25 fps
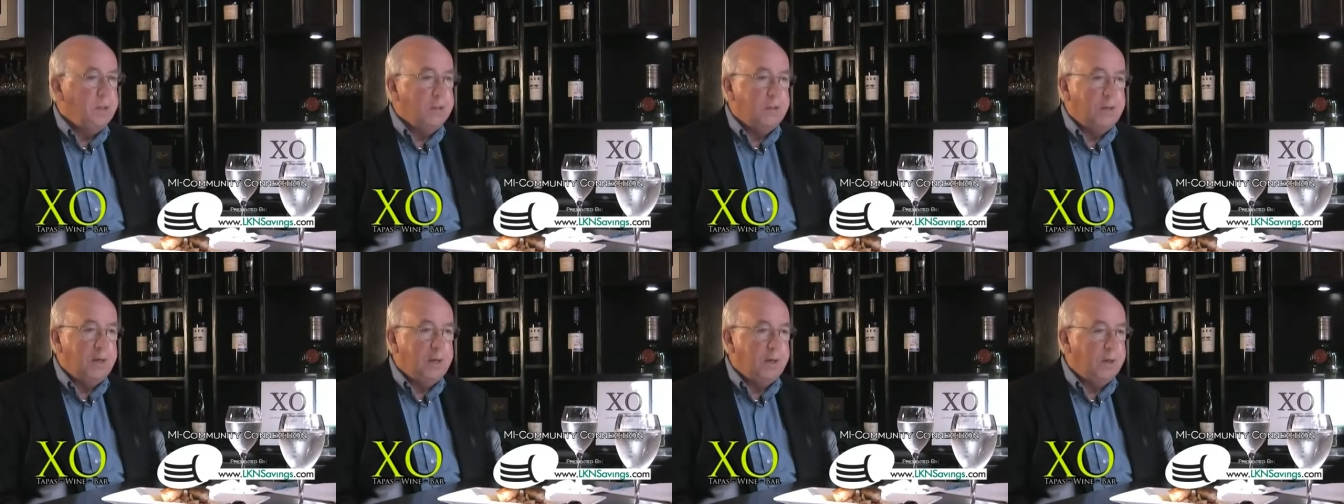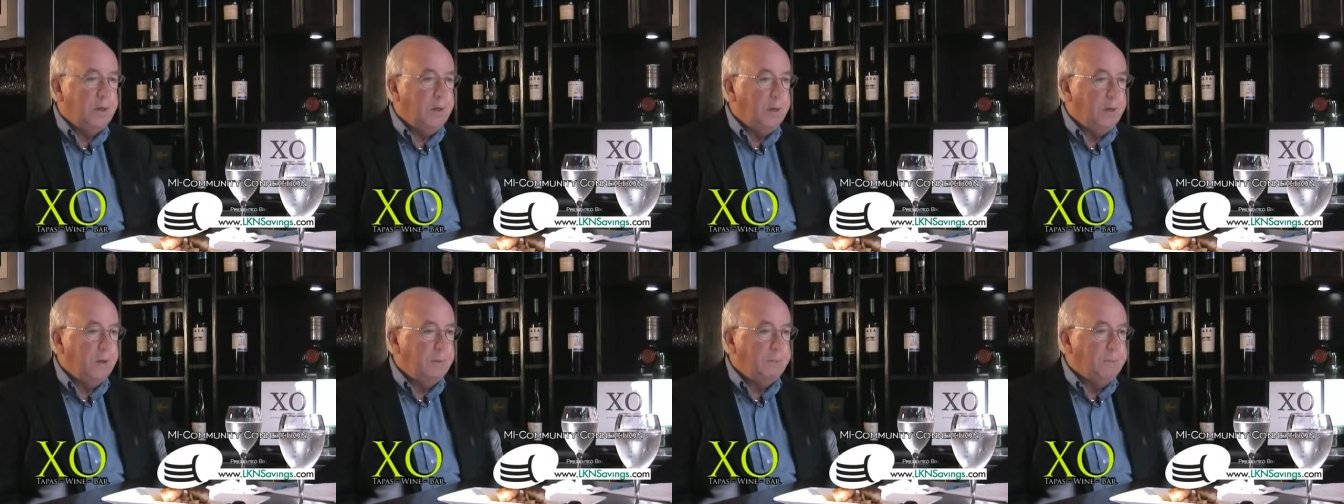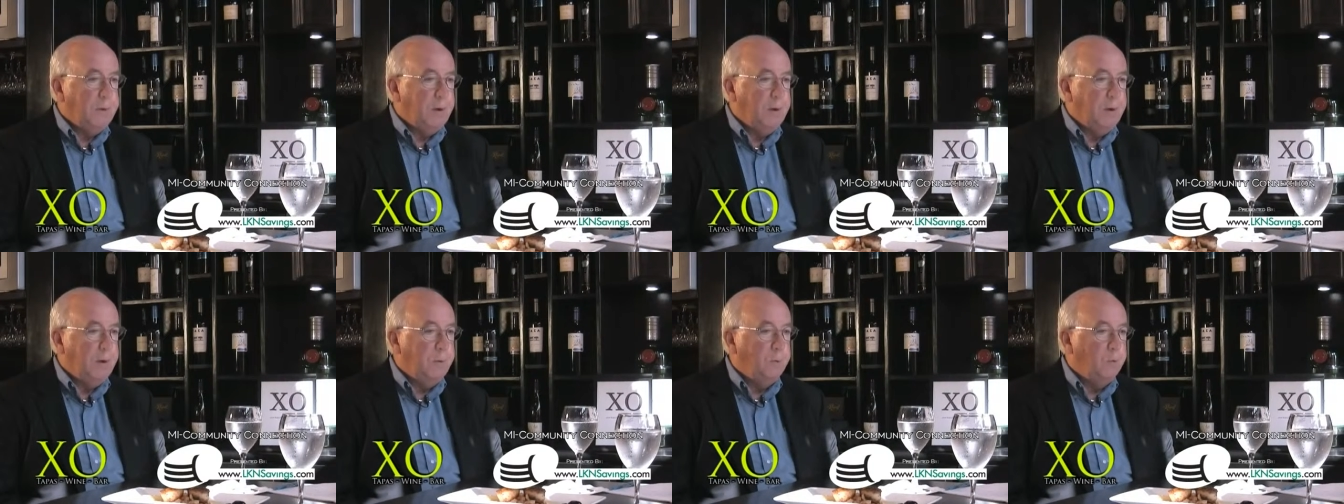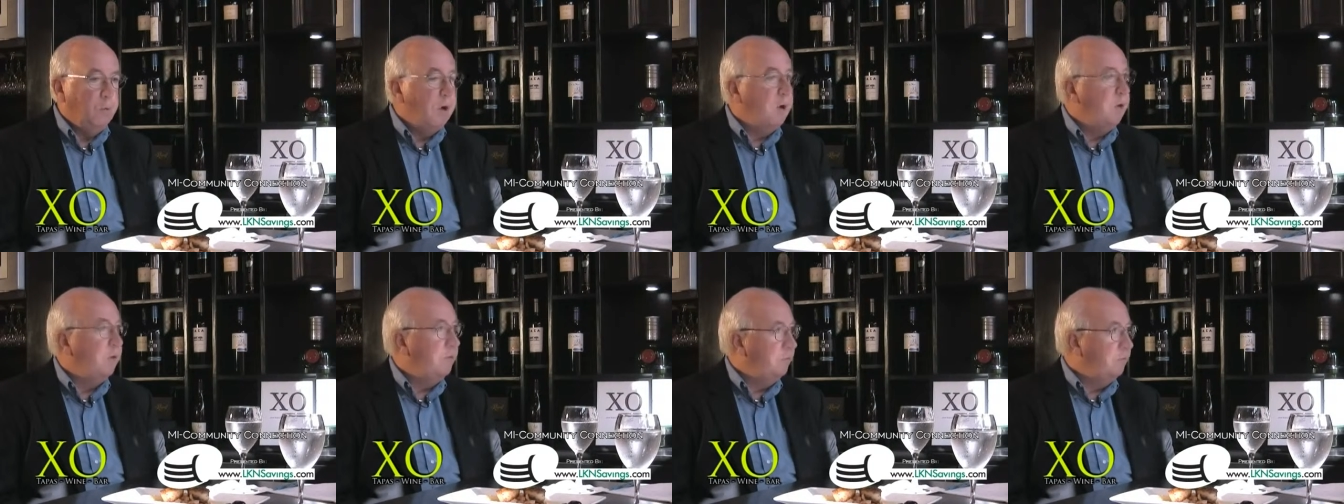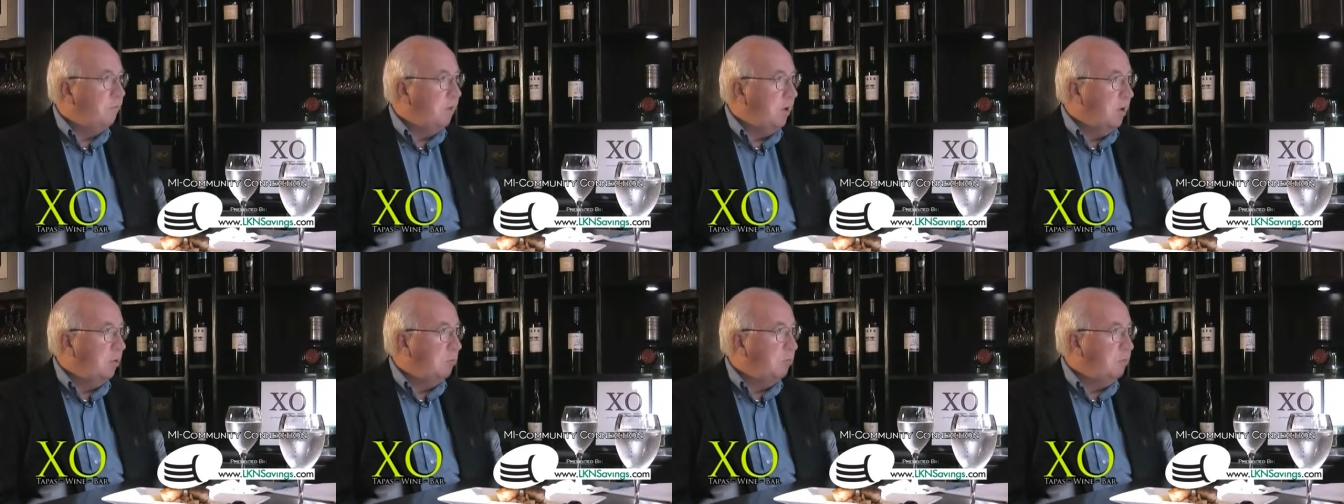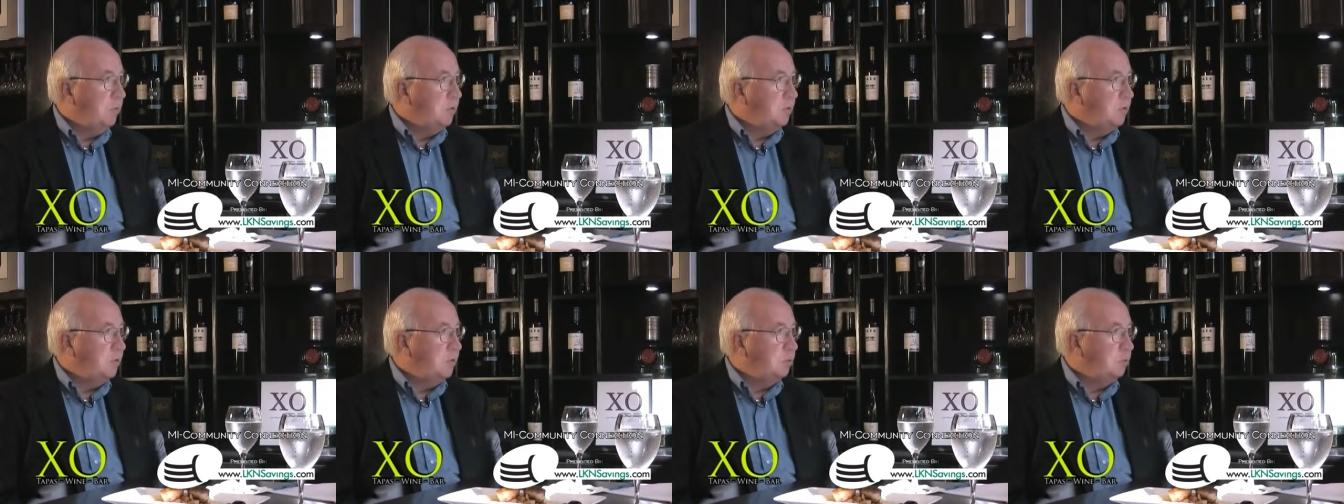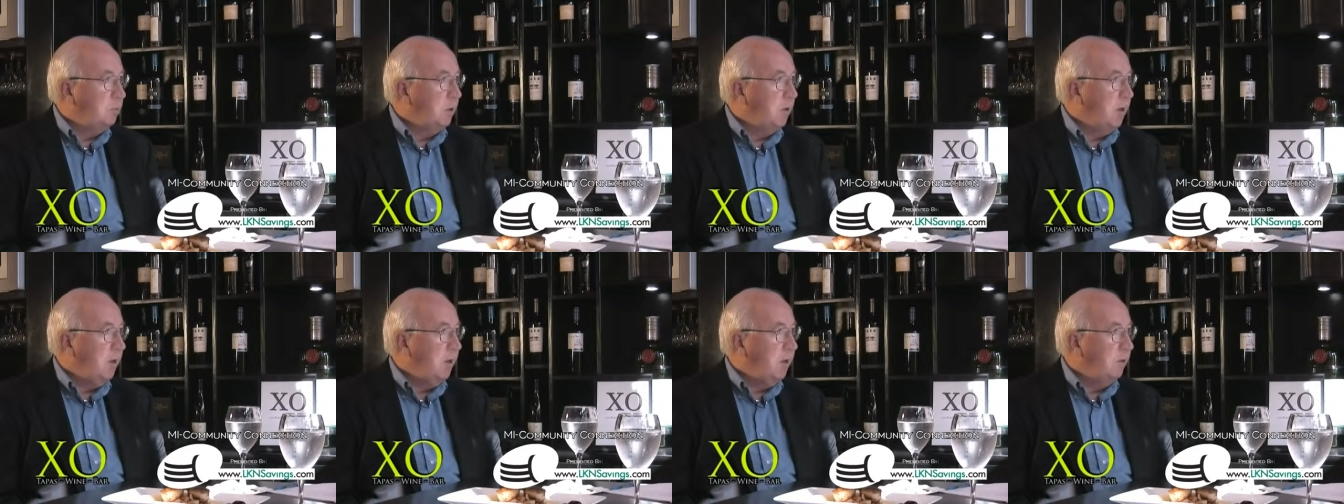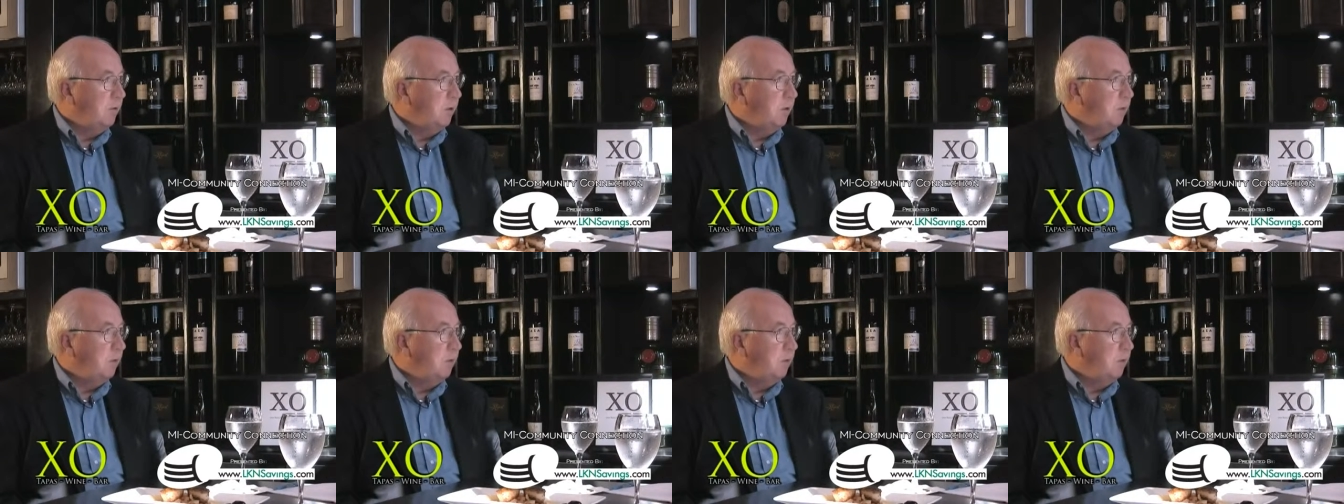They had a, a well-developed business plan.